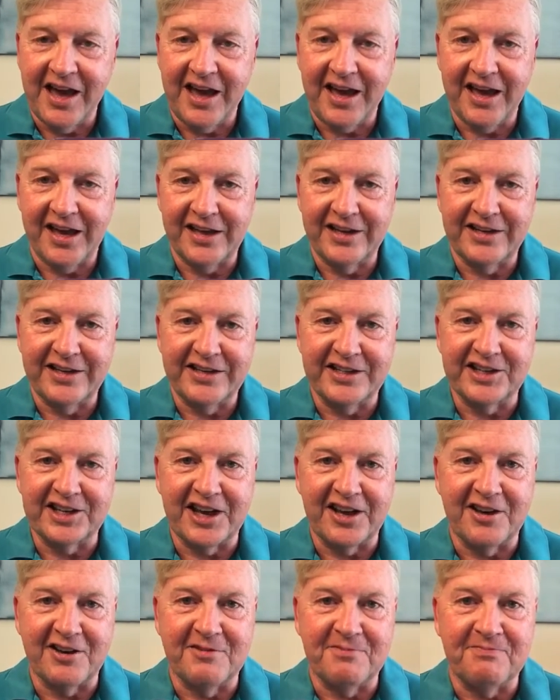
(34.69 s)
And
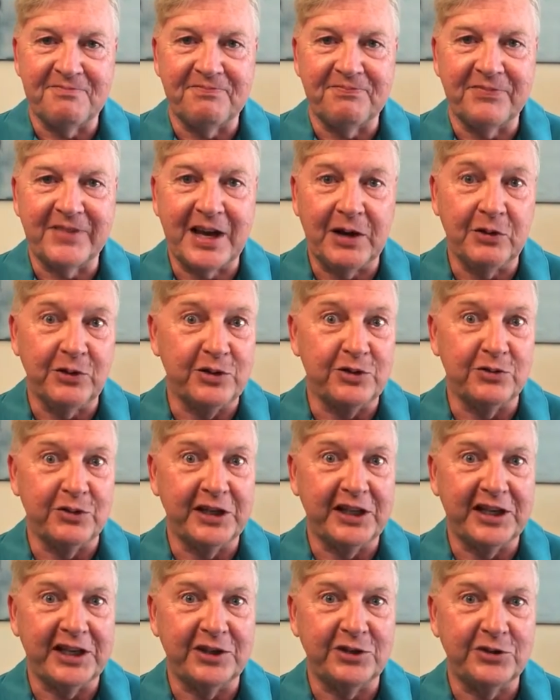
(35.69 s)
I was
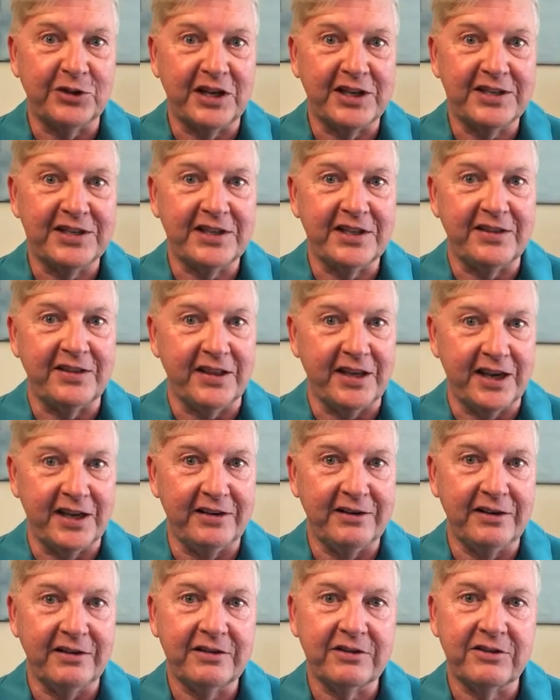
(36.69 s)
really interested
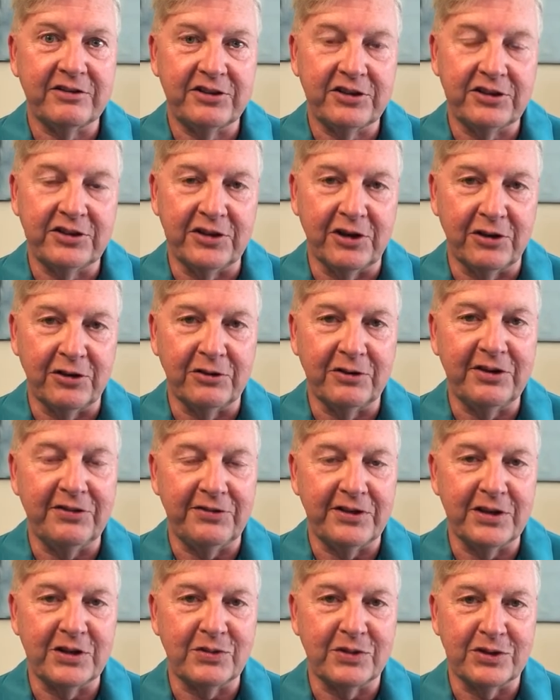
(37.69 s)
then to know
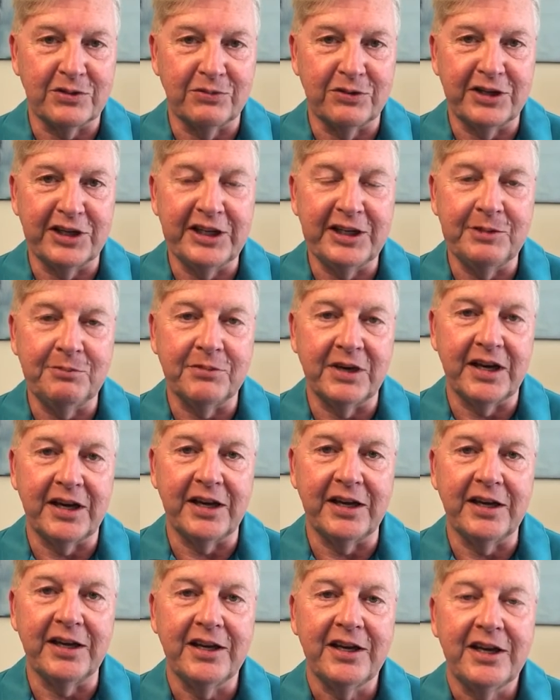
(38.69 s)
if this was really
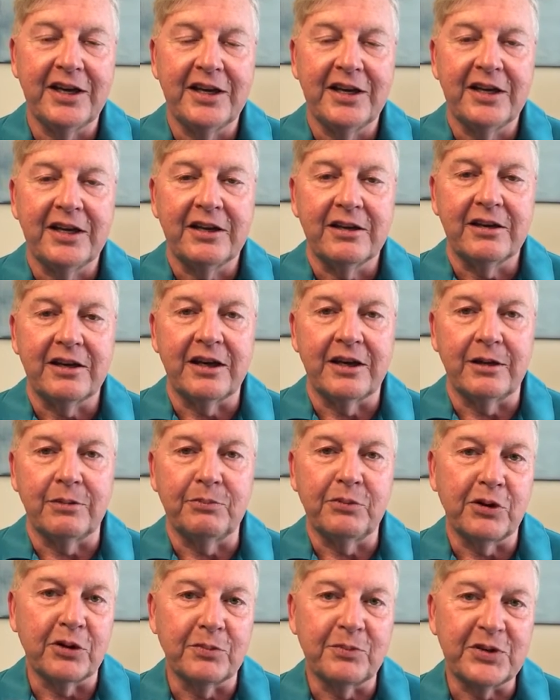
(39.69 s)
my
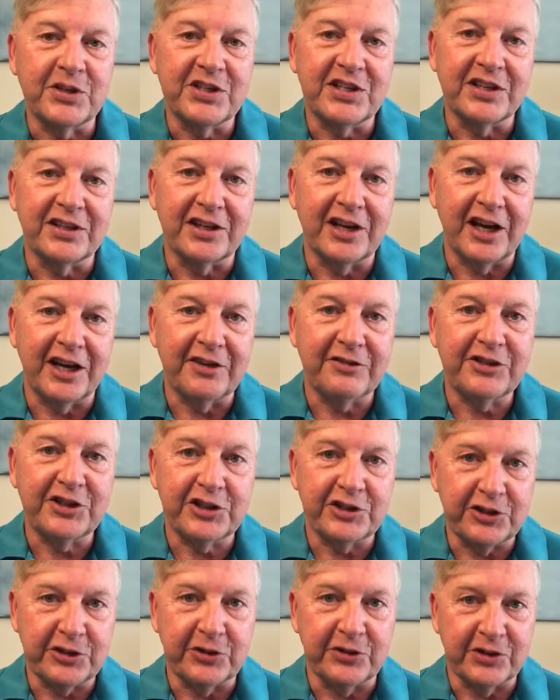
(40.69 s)
purpose in life
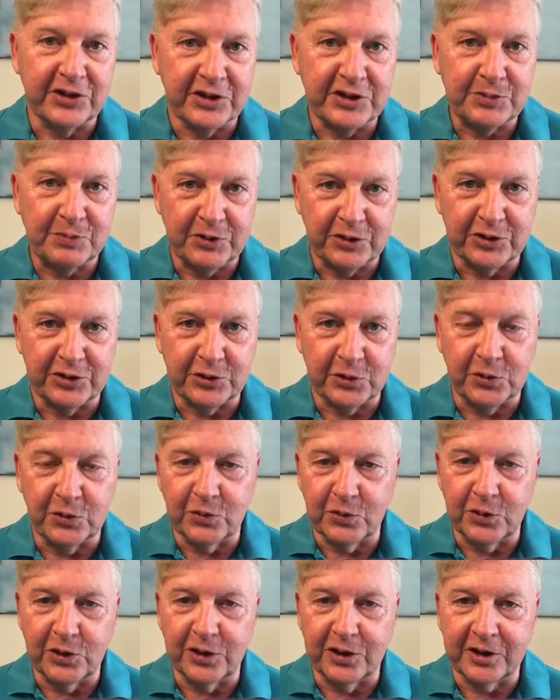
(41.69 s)
to do this spiritual
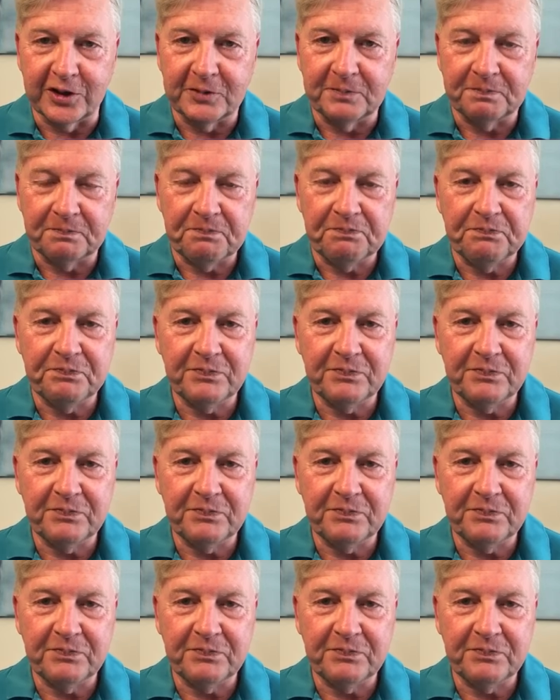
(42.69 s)
work.